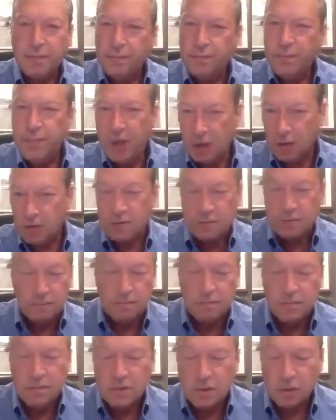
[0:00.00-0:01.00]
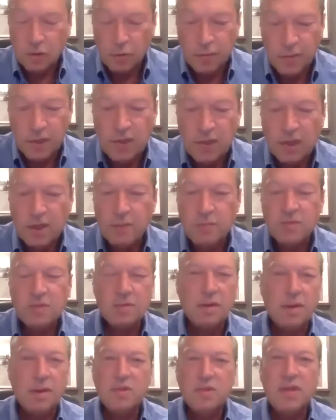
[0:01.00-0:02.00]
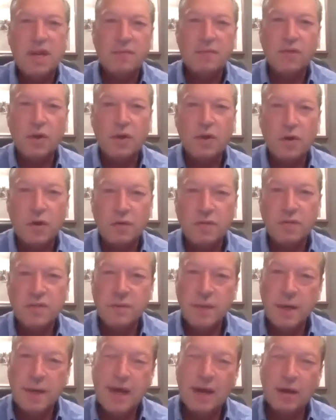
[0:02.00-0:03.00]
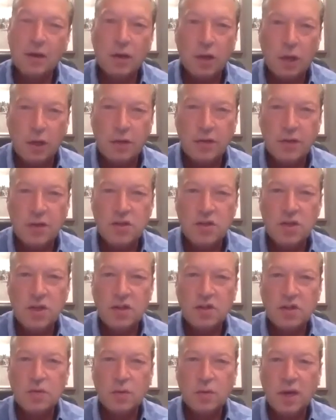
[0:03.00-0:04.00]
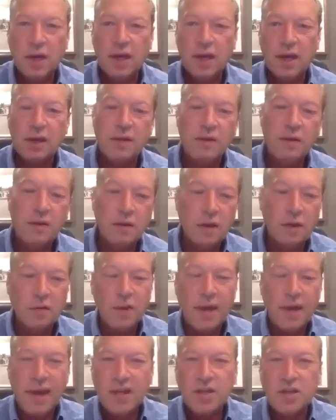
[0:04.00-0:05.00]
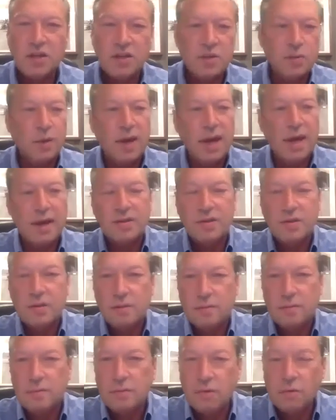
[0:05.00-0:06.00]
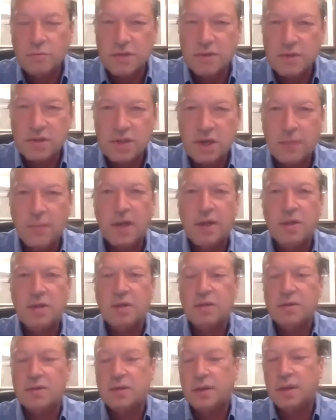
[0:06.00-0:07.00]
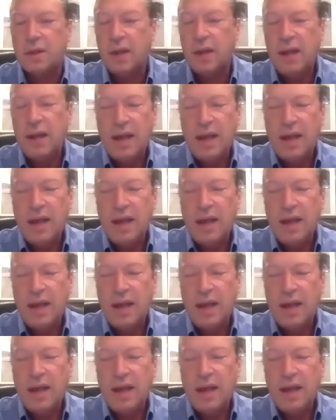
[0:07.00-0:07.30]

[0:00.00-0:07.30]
Peter told me that he was getting very nervous about how long these chains were getting, and that agents had groups of sub-agents, and